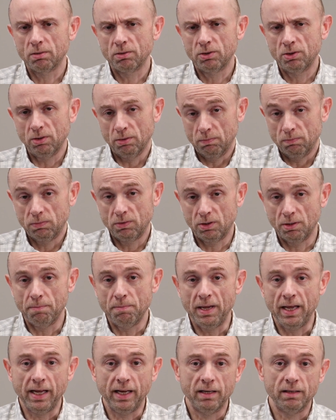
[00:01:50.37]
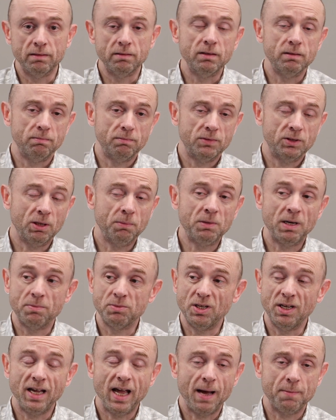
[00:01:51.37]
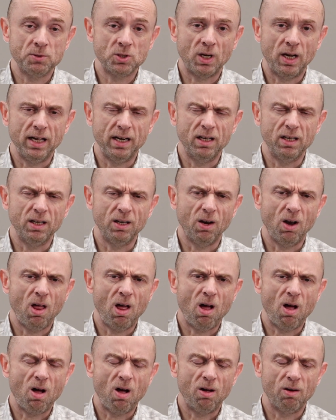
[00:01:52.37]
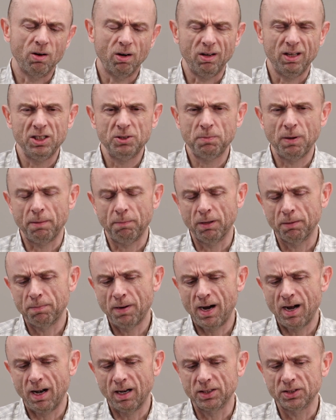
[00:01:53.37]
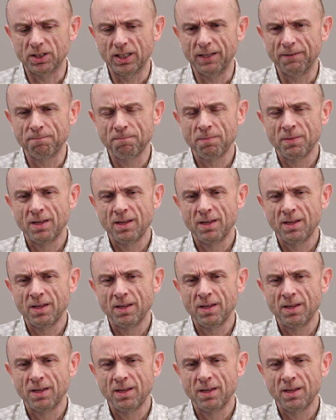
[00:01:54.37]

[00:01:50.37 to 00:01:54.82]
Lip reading: to being sometimes encapsulated in law, or at least public policy.